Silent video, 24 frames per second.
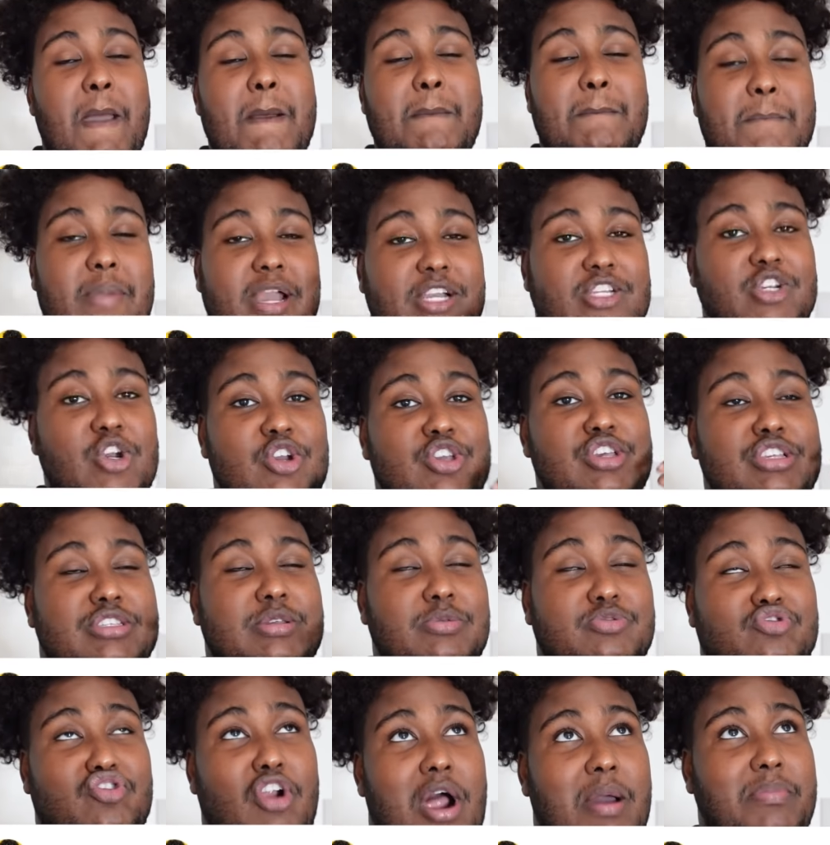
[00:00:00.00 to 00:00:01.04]
Make sure you
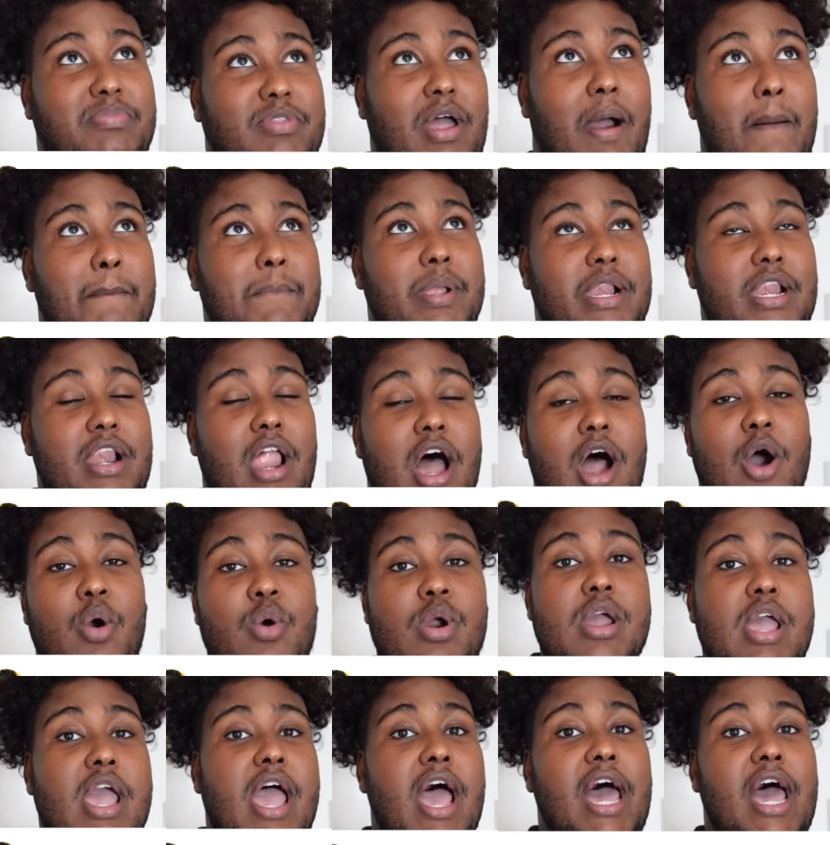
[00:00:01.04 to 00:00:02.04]
subscribe down below.